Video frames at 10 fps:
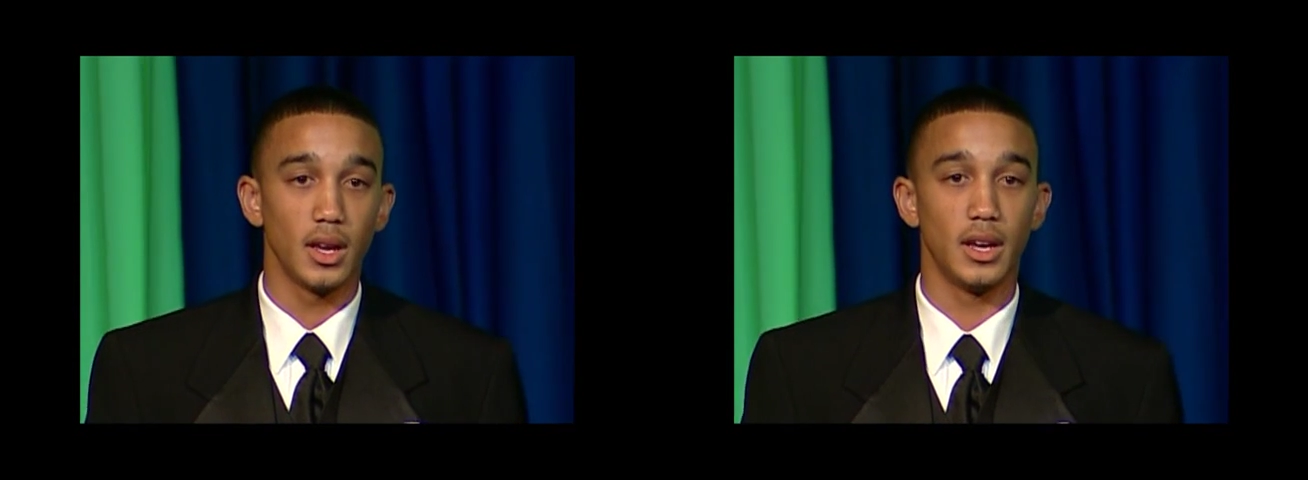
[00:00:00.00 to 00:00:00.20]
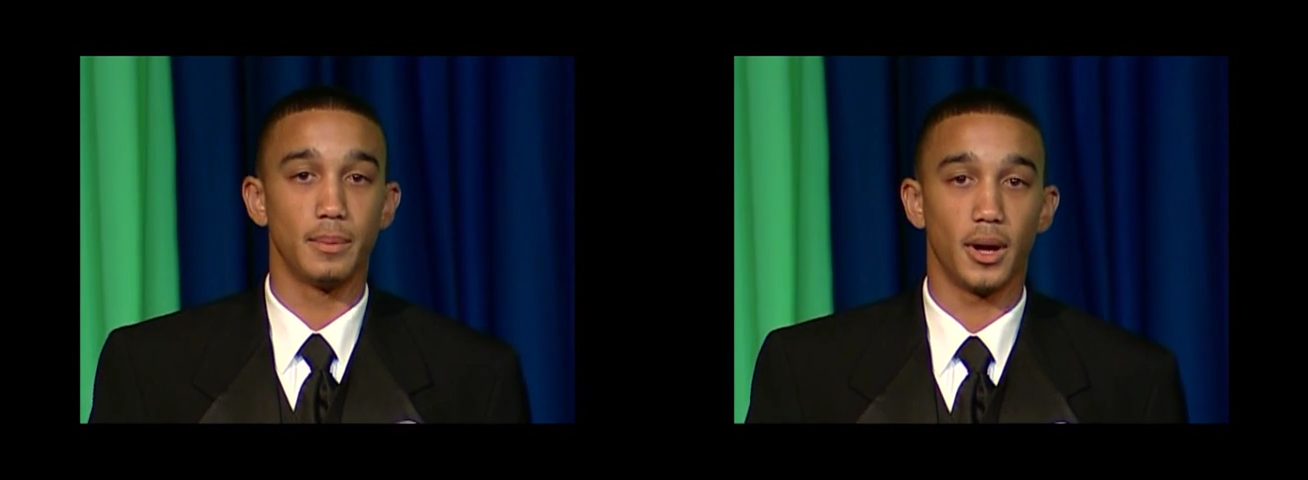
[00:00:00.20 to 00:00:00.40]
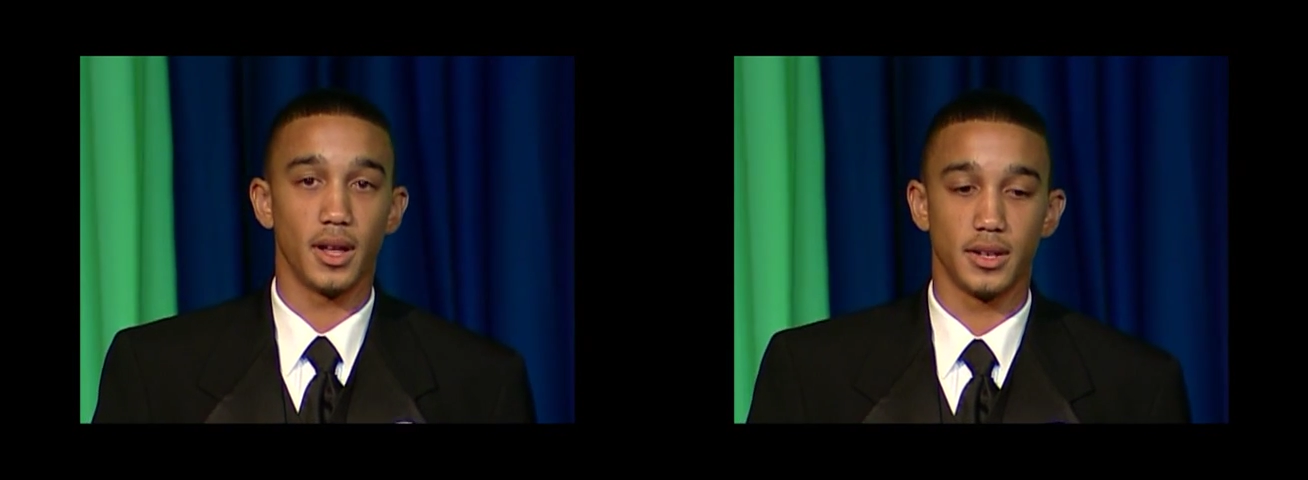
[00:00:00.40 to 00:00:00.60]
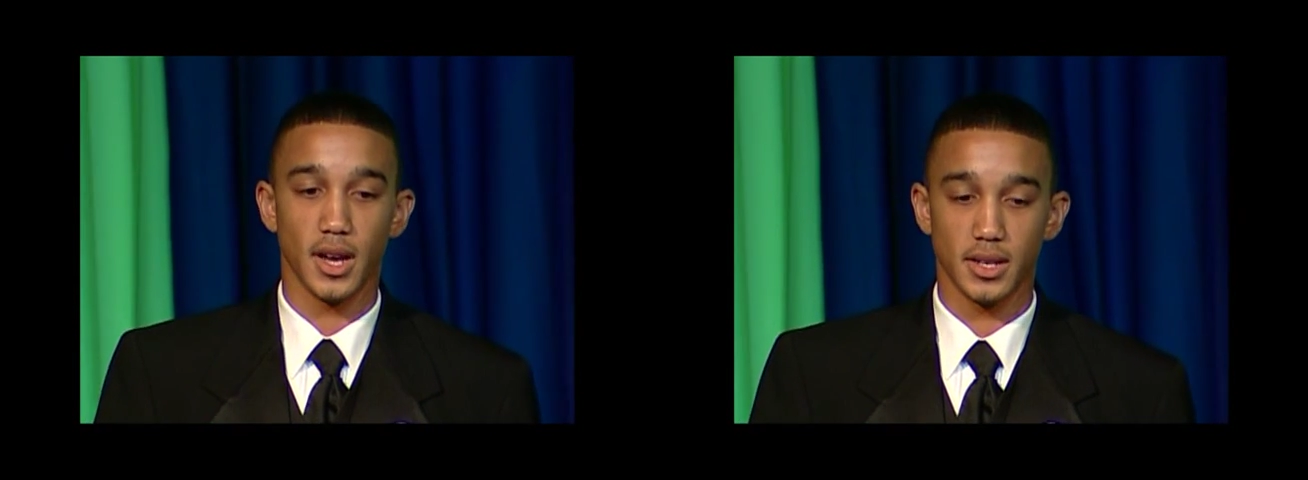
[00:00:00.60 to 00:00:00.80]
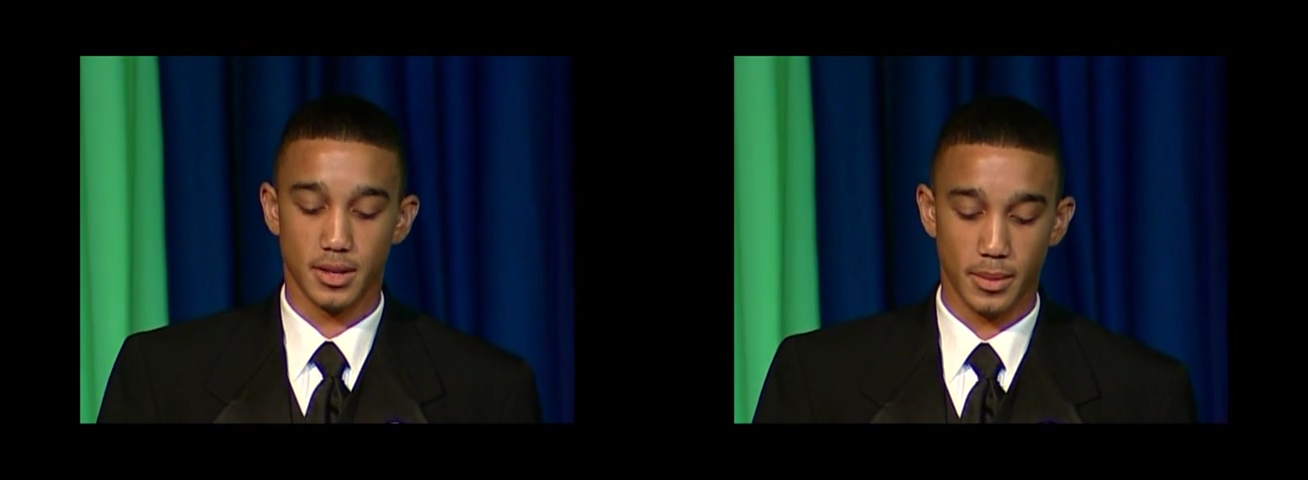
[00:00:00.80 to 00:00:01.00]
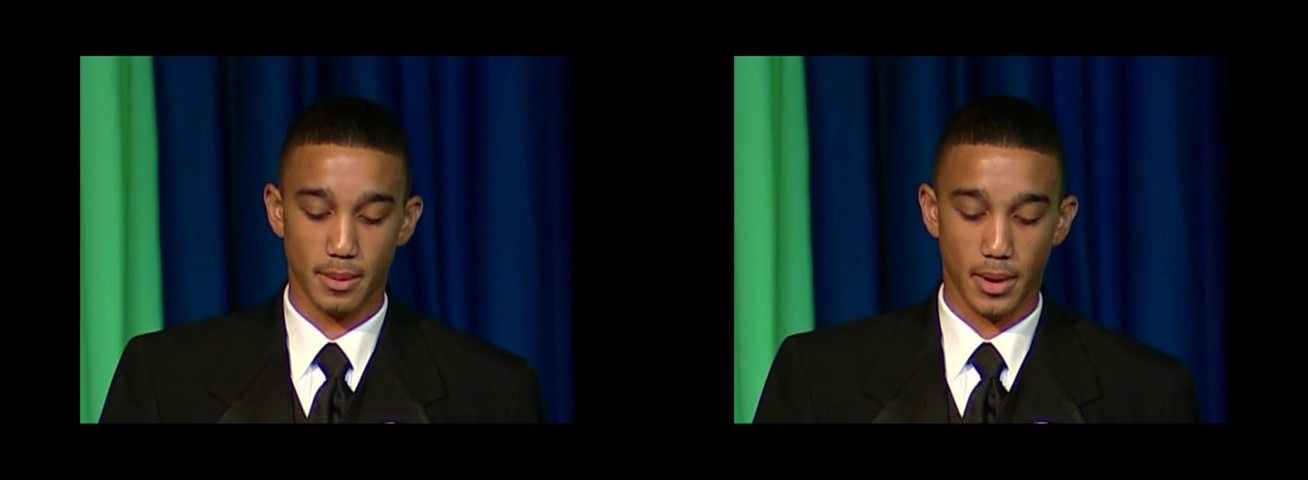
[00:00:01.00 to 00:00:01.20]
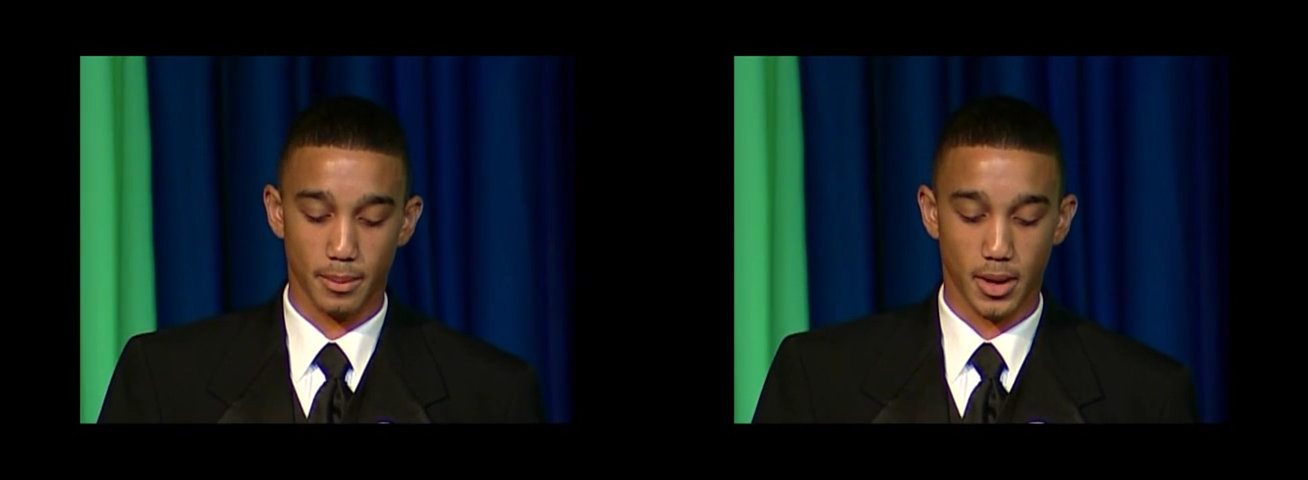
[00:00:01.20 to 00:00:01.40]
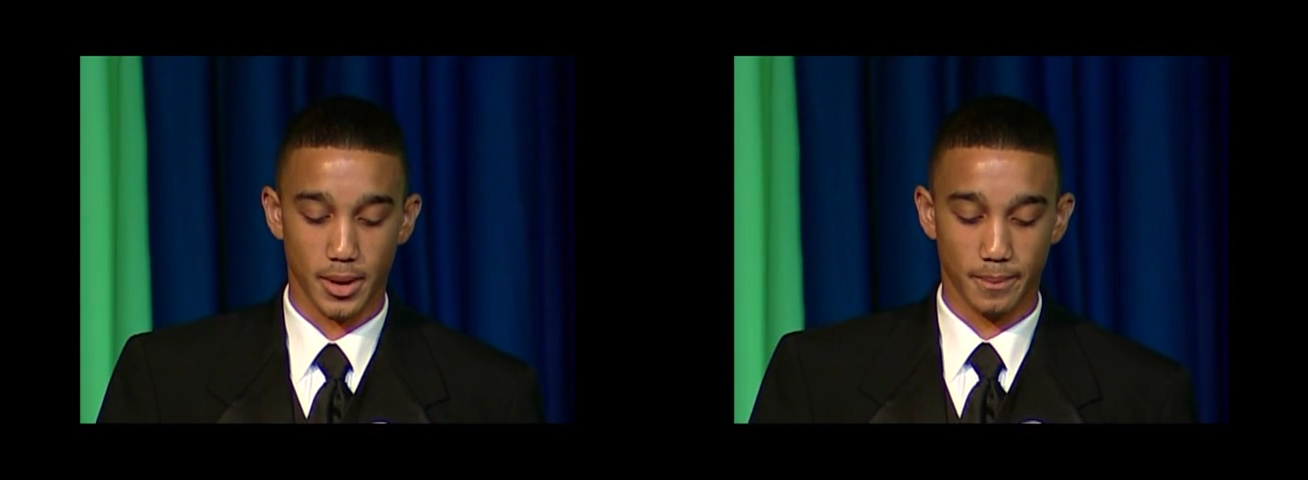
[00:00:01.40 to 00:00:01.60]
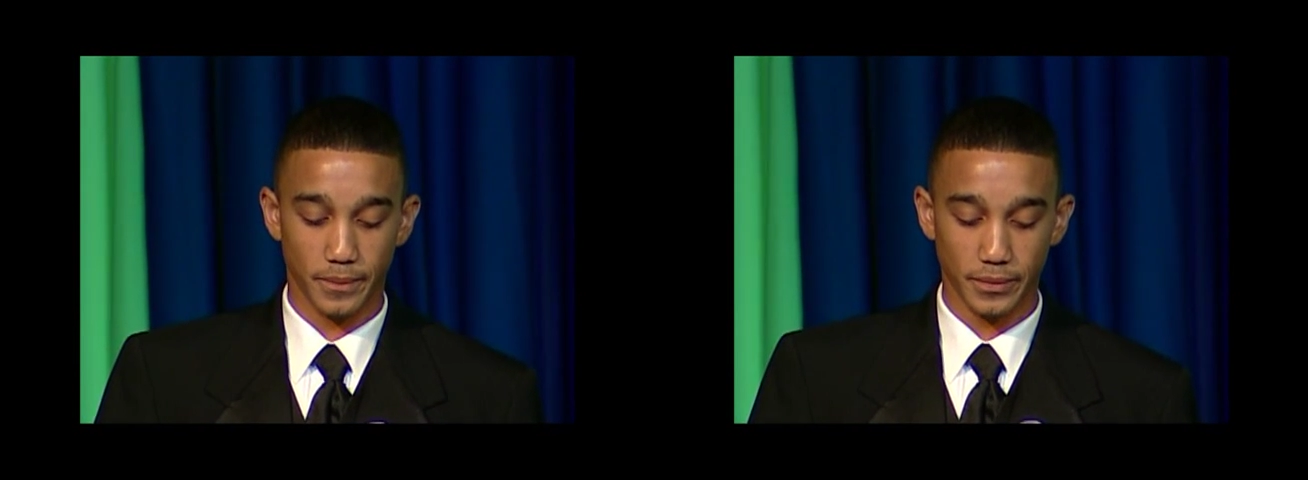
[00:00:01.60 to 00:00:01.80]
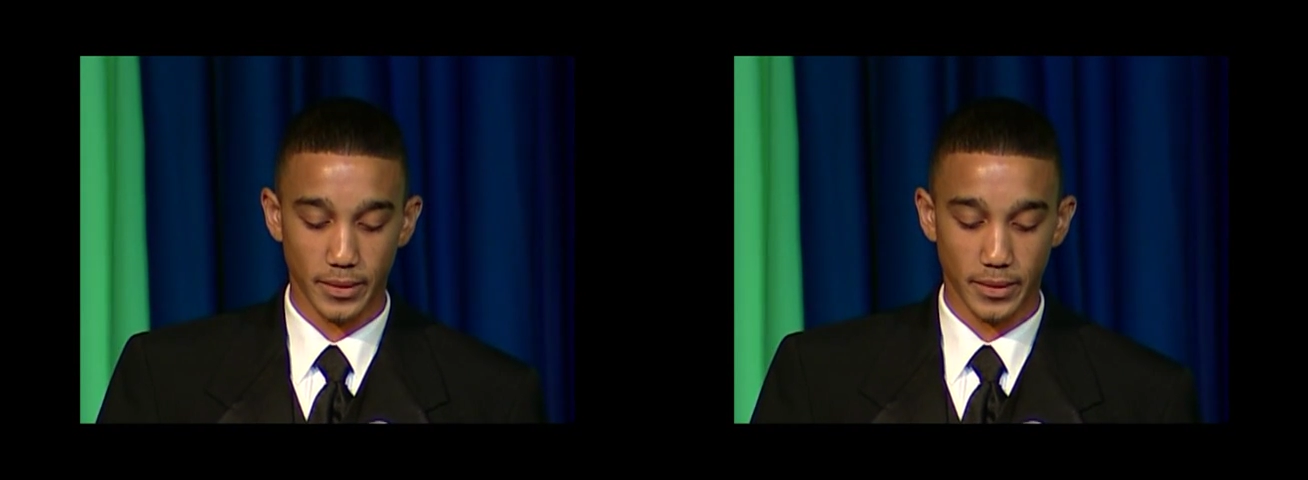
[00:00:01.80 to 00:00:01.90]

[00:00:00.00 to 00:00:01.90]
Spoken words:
He apologized to me and my mom